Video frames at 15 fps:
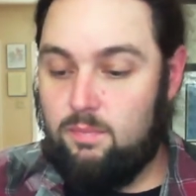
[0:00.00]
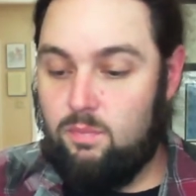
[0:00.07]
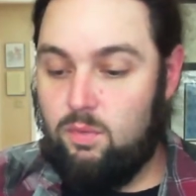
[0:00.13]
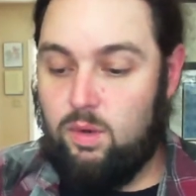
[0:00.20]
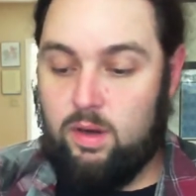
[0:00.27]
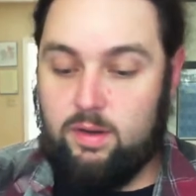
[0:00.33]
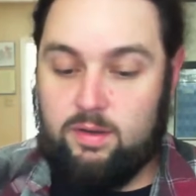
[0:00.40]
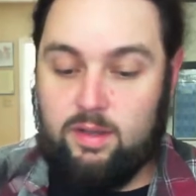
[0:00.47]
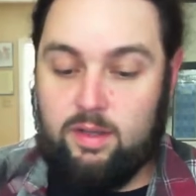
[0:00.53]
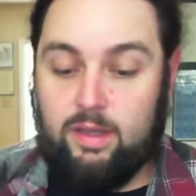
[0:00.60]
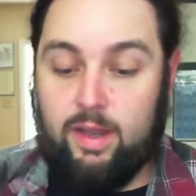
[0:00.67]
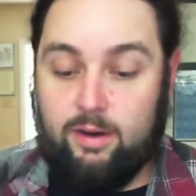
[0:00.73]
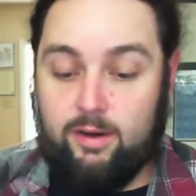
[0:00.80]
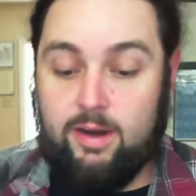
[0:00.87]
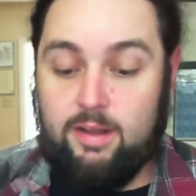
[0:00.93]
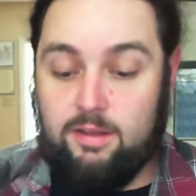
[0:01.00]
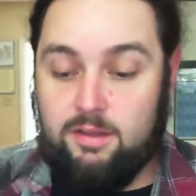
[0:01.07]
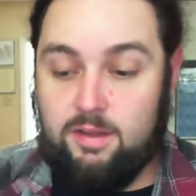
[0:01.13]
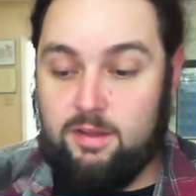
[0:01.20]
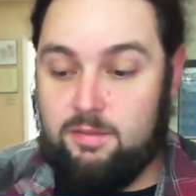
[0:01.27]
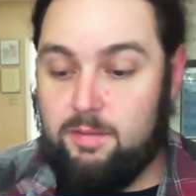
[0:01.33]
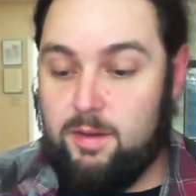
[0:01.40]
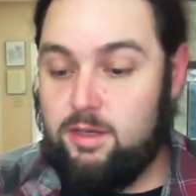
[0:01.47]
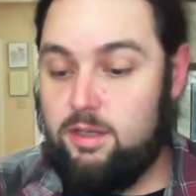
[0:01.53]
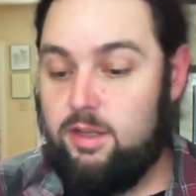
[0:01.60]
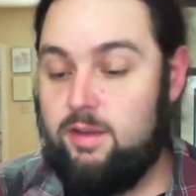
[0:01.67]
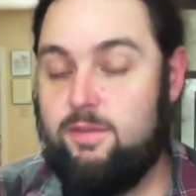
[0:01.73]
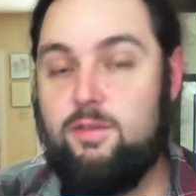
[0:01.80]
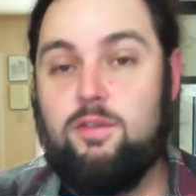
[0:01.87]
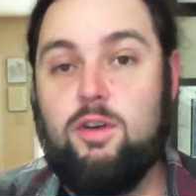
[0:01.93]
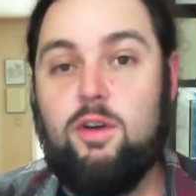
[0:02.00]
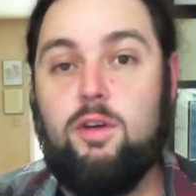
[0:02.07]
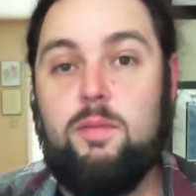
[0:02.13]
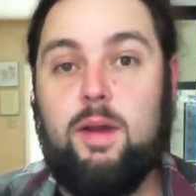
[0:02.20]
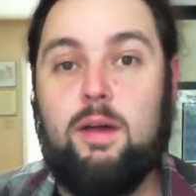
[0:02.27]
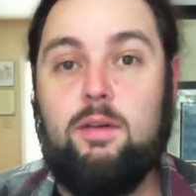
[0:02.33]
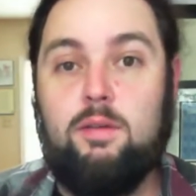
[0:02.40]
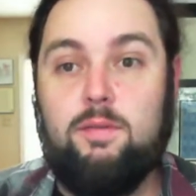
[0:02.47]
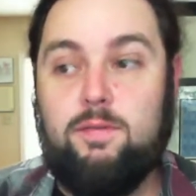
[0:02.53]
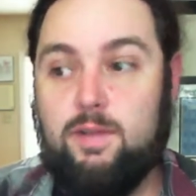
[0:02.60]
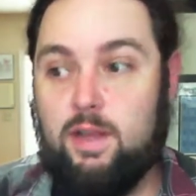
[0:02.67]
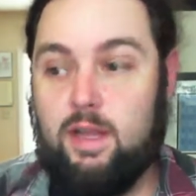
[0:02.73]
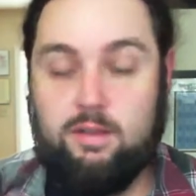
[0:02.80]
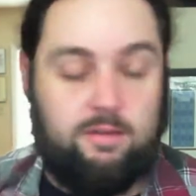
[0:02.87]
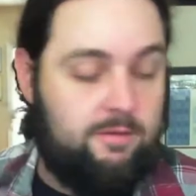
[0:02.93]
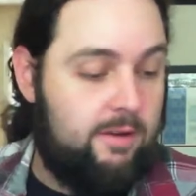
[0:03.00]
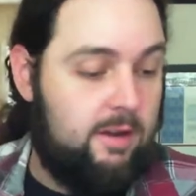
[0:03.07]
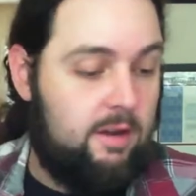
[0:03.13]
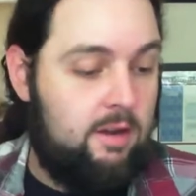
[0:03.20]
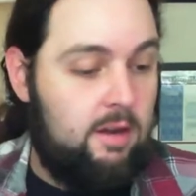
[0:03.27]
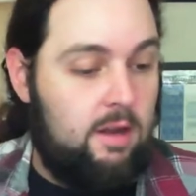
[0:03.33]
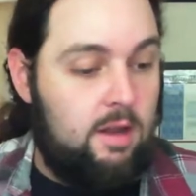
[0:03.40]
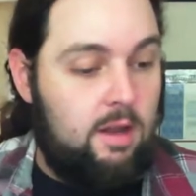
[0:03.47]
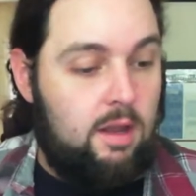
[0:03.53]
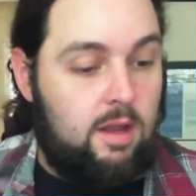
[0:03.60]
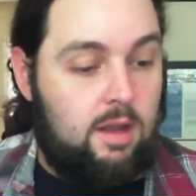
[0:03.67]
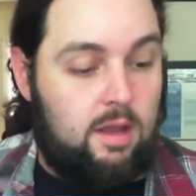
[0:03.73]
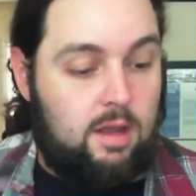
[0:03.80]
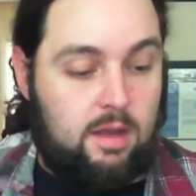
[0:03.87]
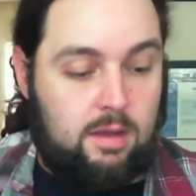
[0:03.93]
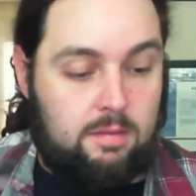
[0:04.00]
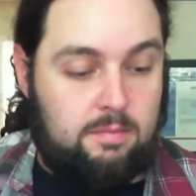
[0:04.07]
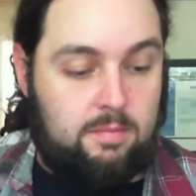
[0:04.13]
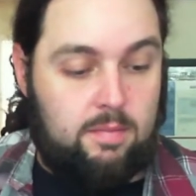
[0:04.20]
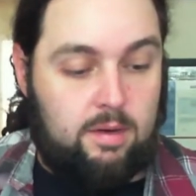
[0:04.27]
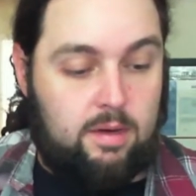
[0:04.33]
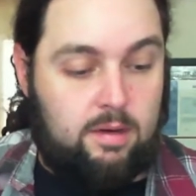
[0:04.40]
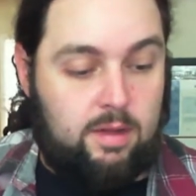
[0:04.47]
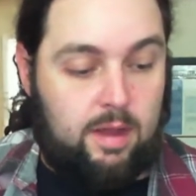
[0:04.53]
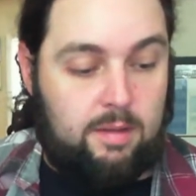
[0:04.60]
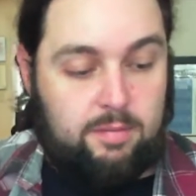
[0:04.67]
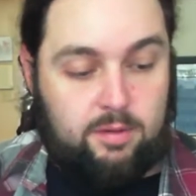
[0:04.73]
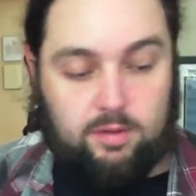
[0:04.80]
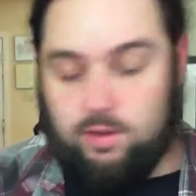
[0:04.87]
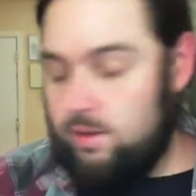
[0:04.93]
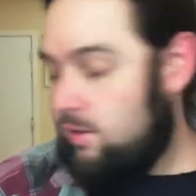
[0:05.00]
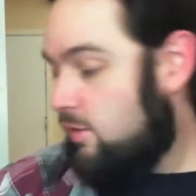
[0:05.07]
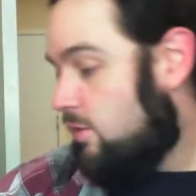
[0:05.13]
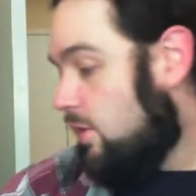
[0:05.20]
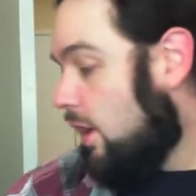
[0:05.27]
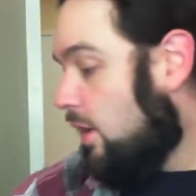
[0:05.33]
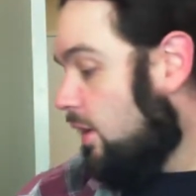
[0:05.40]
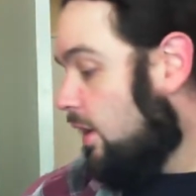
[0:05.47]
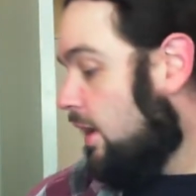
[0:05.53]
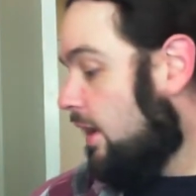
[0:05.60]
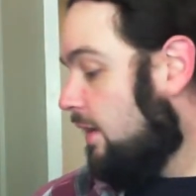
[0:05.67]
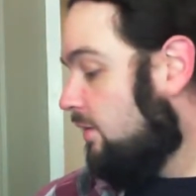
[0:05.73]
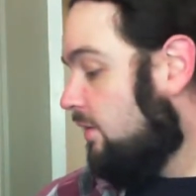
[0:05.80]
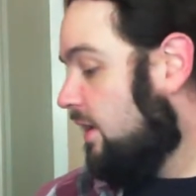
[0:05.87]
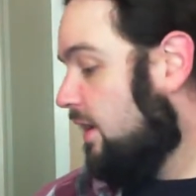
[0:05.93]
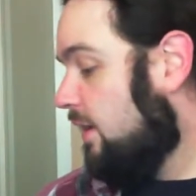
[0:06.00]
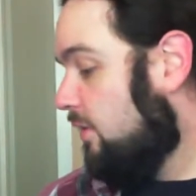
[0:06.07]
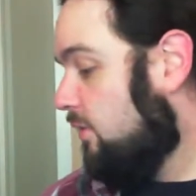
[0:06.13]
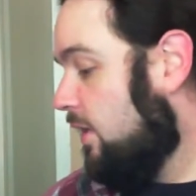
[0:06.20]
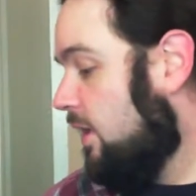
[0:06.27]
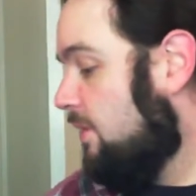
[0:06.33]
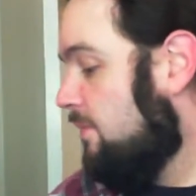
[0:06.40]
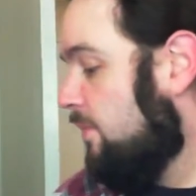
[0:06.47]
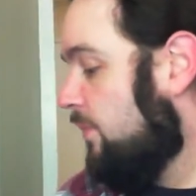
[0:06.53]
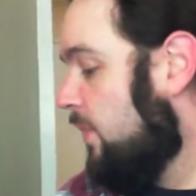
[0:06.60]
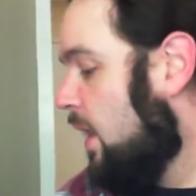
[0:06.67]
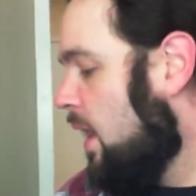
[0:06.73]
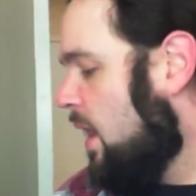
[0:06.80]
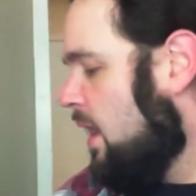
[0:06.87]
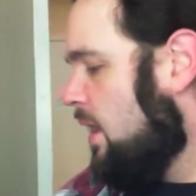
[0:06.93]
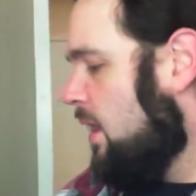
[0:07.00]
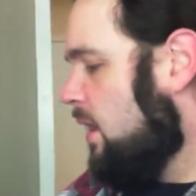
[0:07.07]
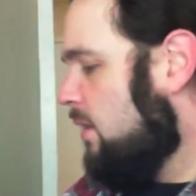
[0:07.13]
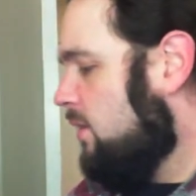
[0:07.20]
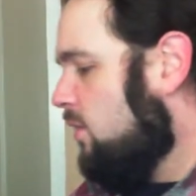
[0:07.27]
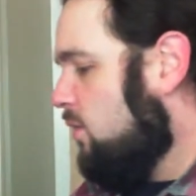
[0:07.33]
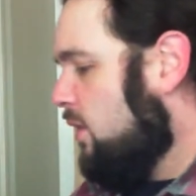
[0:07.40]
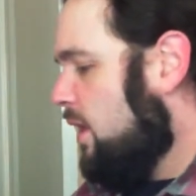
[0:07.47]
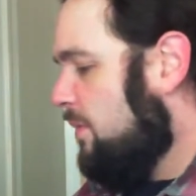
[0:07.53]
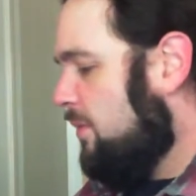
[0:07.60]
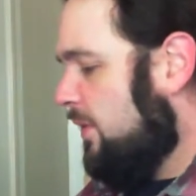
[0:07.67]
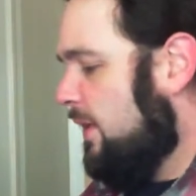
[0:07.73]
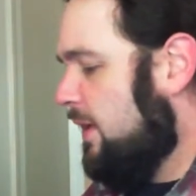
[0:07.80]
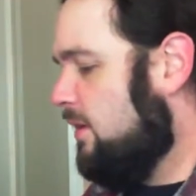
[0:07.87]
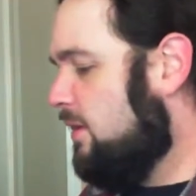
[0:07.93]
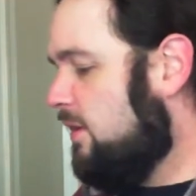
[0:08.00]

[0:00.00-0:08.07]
It's hilarious, especially if you know about philosophy. It's absolutely an outstanding read. So, a couple things.